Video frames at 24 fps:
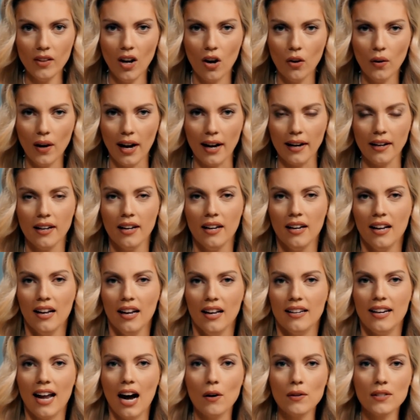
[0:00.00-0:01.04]
Okay,
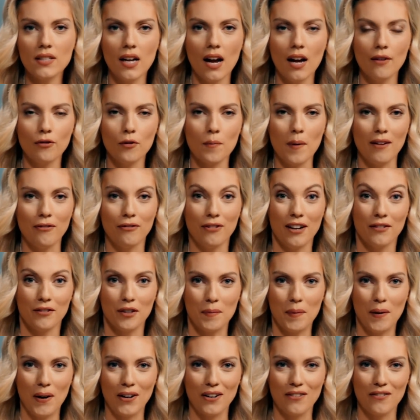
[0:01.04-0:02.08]
now it's time for my
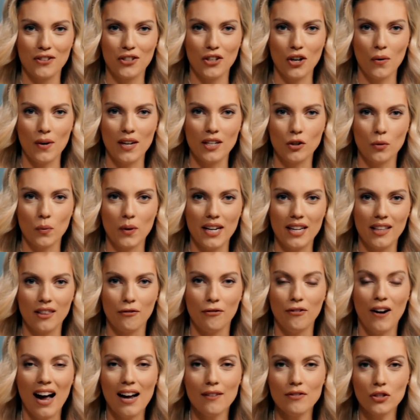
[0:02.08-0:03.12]
favorite part of the show each week, the
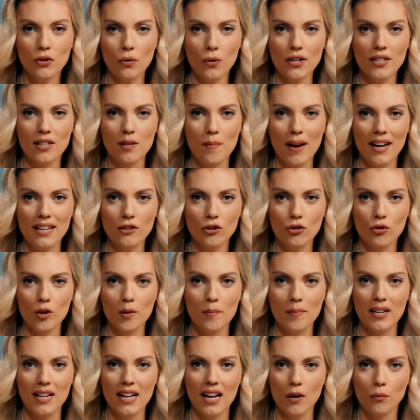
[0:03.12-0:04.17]
five stories the
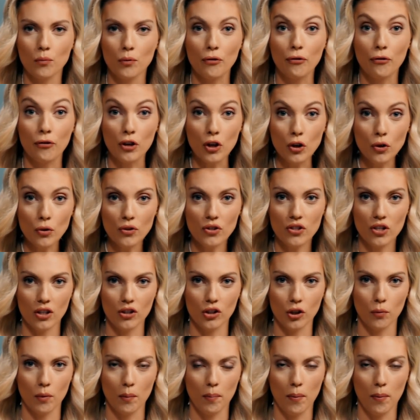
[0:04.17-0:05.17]
mainstream media refused to